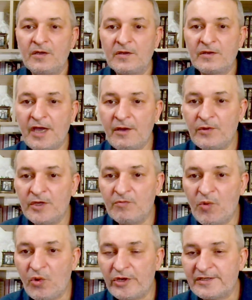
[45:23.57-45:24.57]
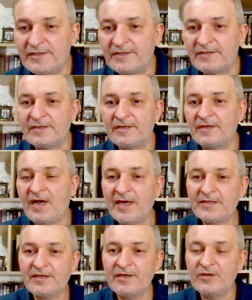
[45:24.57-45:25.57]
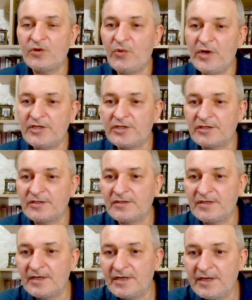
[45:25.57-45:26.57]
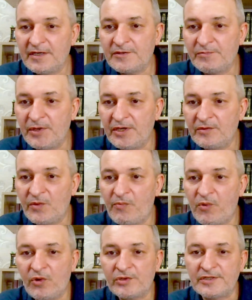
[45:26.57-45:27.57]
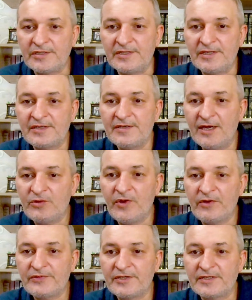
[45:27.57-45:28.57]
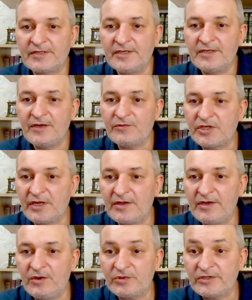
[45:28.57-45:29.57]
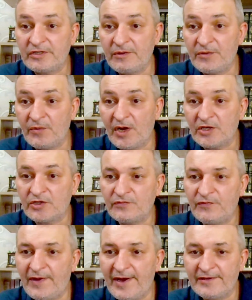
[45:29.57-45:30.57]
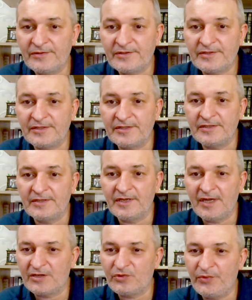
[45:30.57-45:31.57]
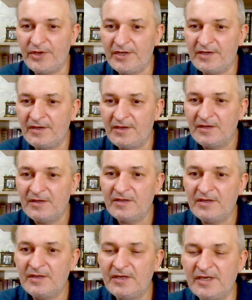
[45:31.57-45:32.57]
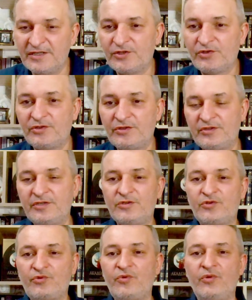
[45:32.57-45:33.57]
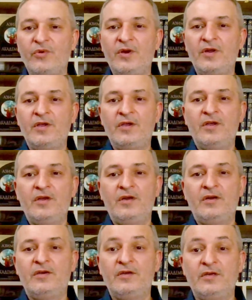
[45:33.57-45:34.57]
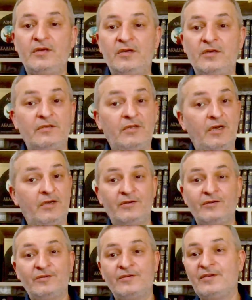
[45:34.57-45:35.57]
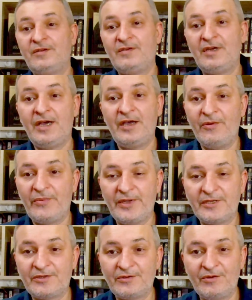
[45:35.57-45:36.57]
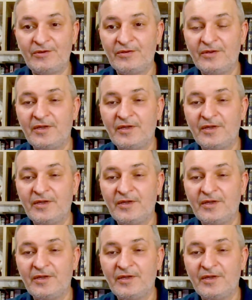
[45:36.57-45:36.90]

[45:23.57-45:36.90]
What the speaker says: Kevin Morris is asking question. It's been reported that NATO F-16 have shot down 7 Russian fighters in the last week. Is it this true? No, I don't think so.